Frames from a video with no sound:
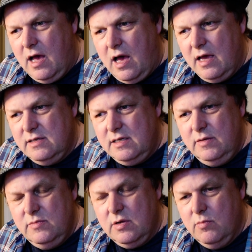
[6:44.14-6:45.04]
I
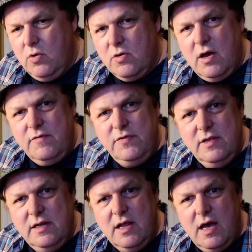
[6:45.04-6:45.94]
seem to more often
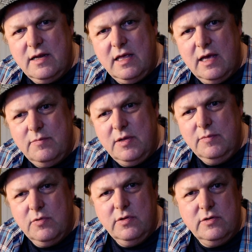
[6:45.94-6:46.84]
than not get
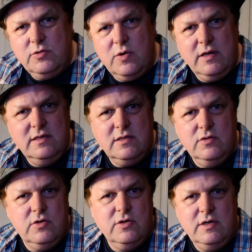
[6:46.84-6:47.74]
people in their 20s
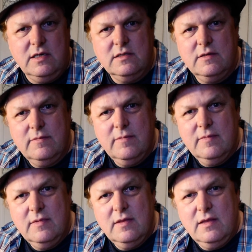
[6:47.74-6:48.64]
and 30s.
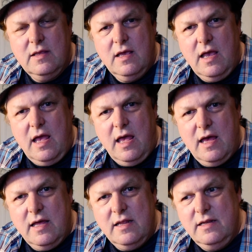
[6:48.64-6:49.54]

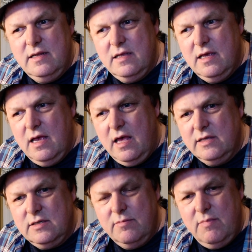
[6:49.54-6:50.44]
And
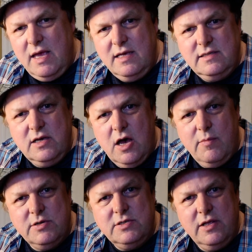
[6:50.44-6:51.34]
it's amazing how
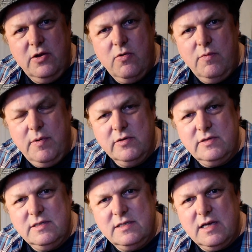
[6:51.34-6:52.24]
much they know about
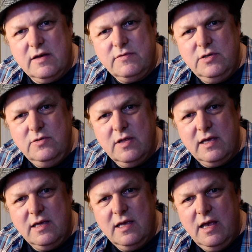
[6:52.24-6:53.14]
the stuff too.
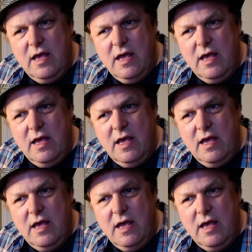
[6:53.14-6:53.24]
Like,